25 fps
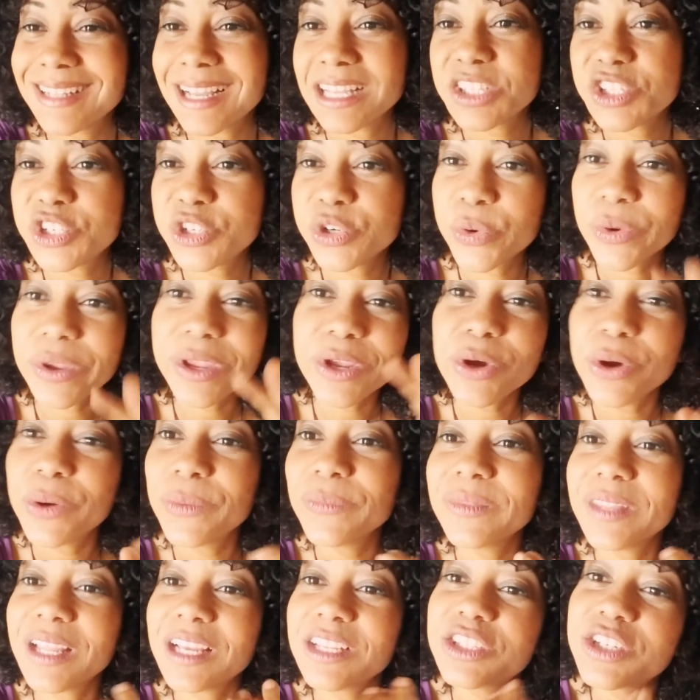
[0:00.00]
That chewing
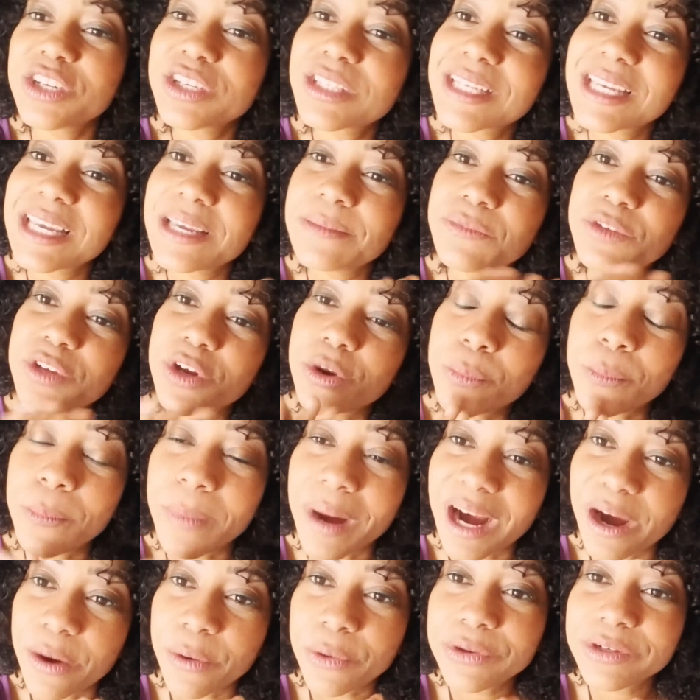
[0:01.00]
gum that just keep your
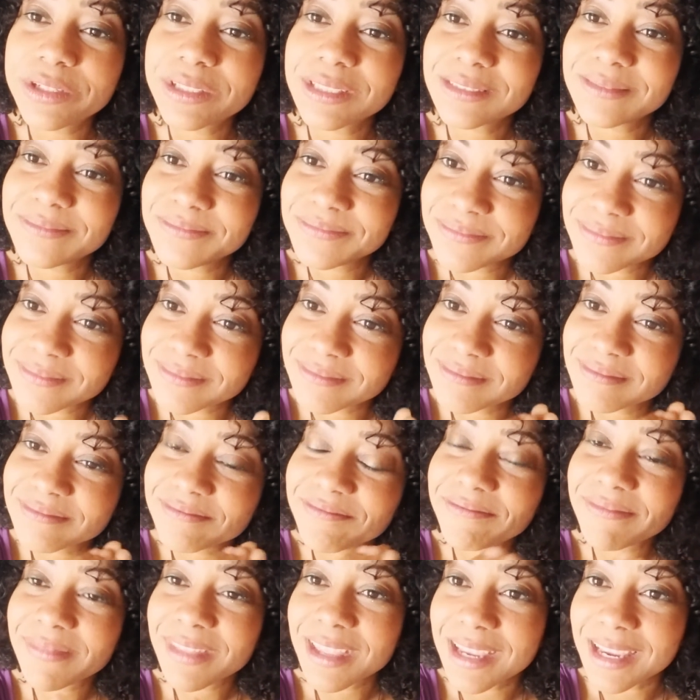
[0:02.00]
mouth
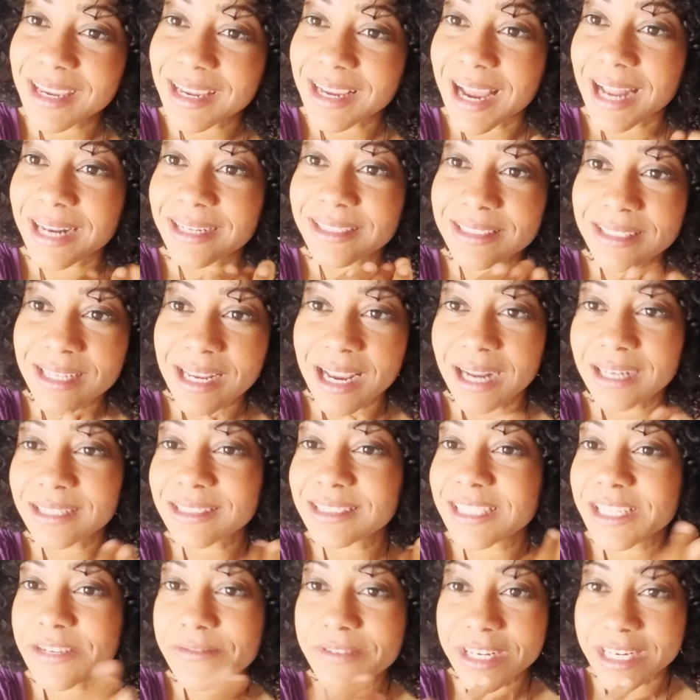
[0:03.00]
in
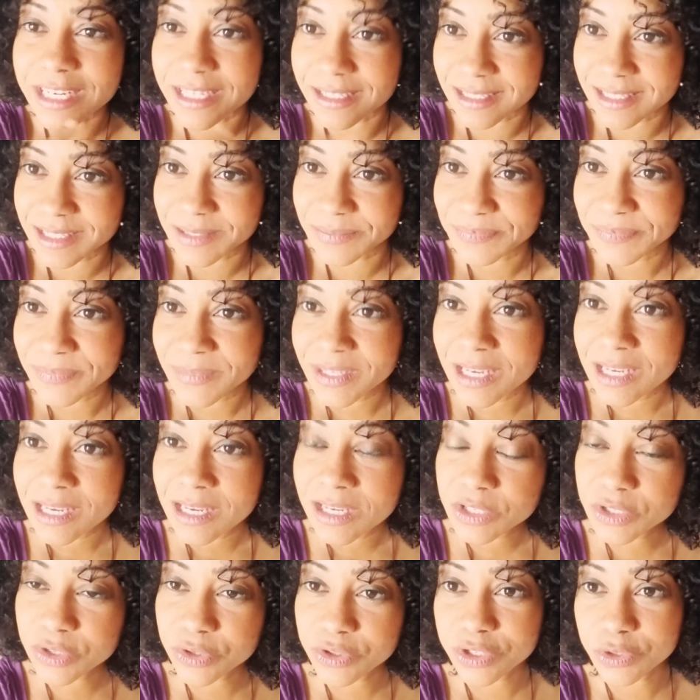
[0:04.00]
activities.
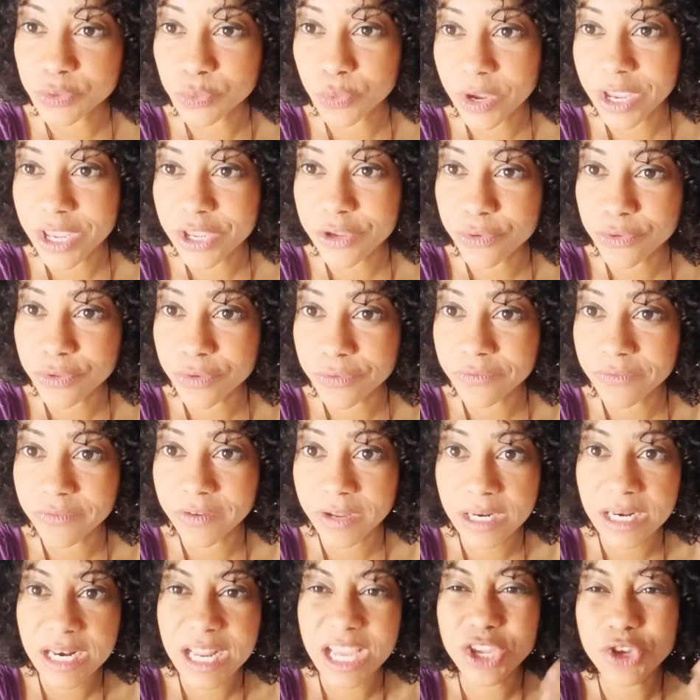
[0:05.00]
So this way you don't
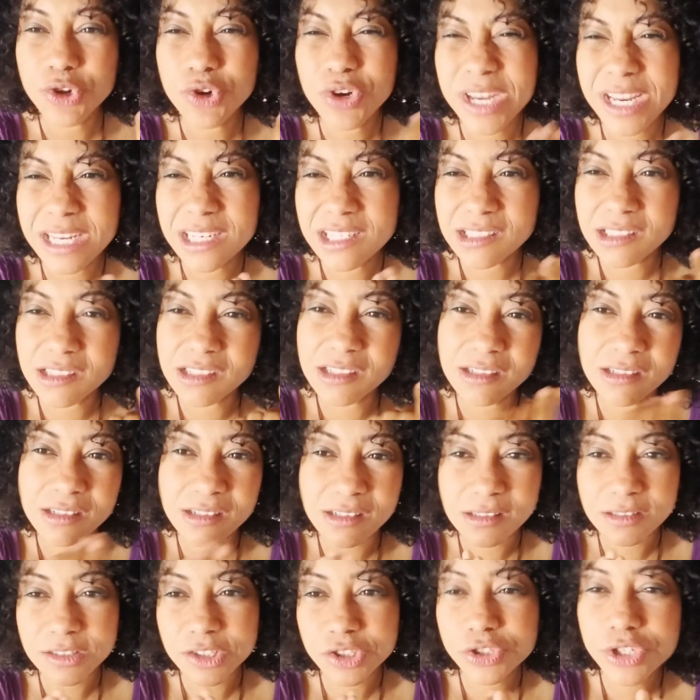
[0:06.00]
feel like you need
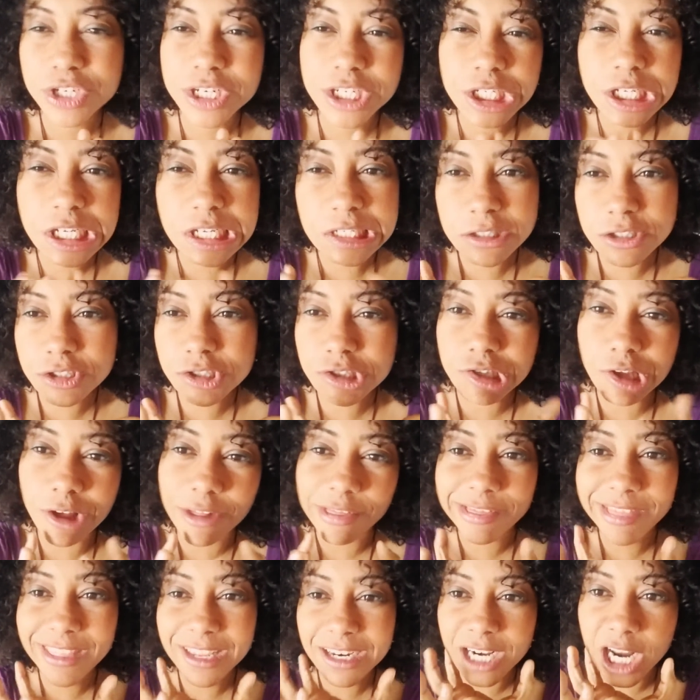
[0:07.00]
to eat
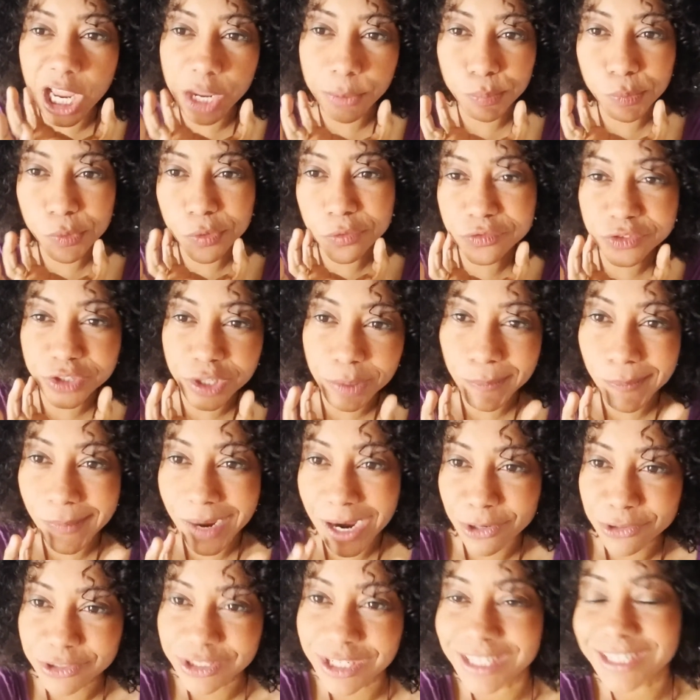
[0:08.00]
something, like move the
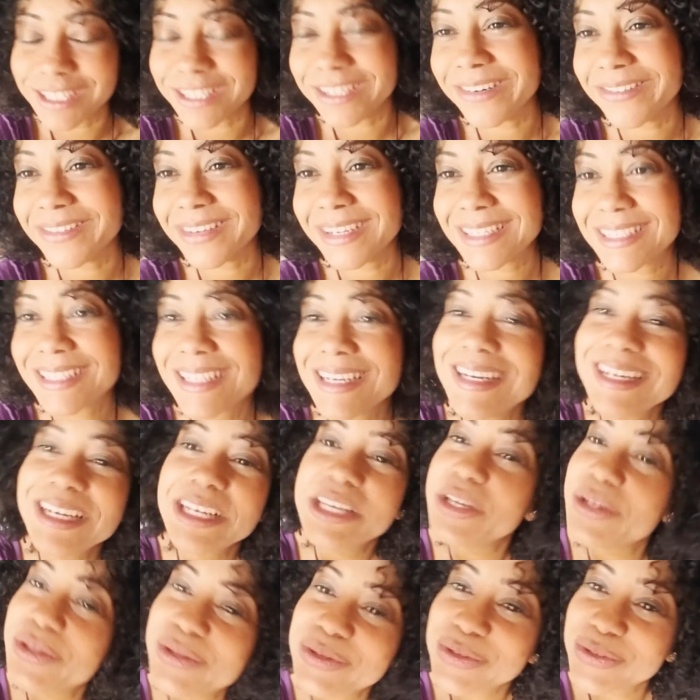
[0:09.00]
mouth a little bit.
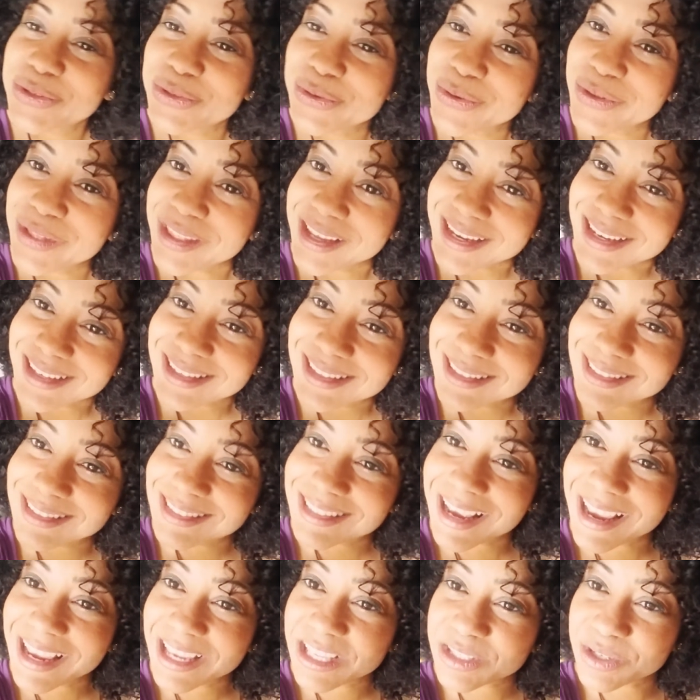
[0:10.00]
You just do this,
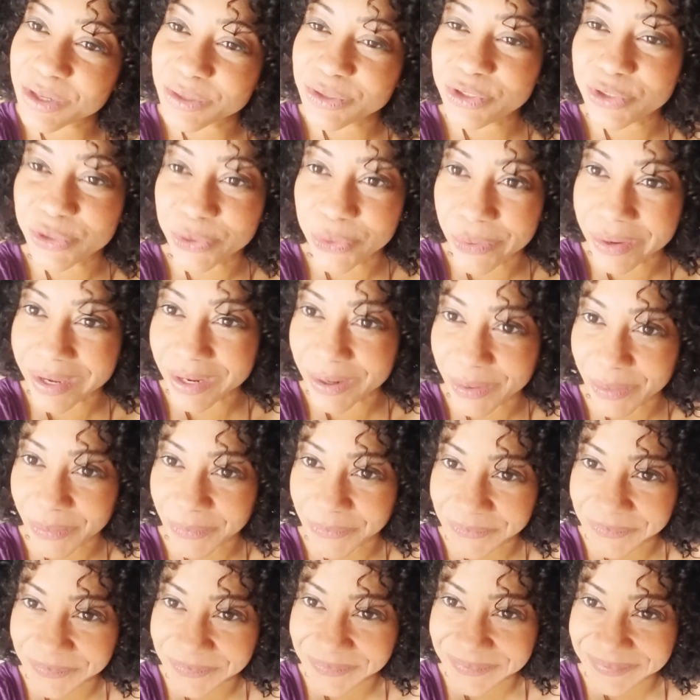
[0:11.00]
take some chewing
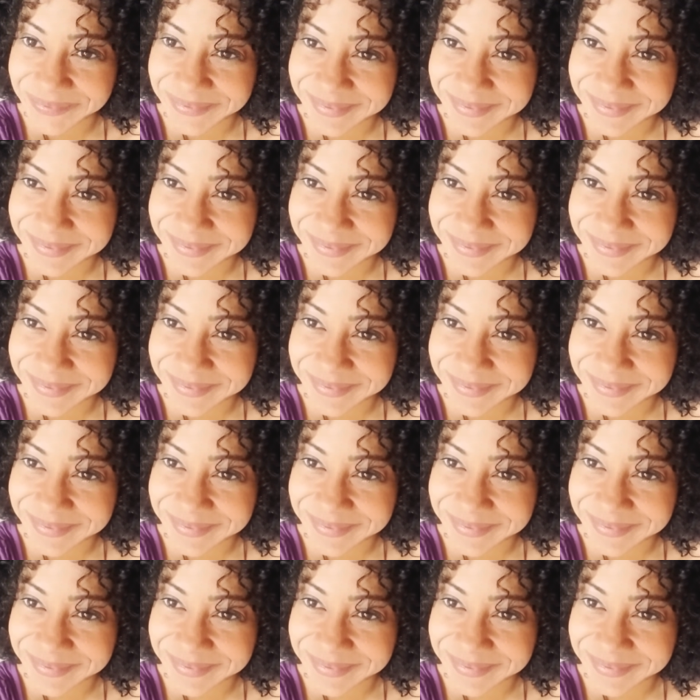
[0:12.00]
gum.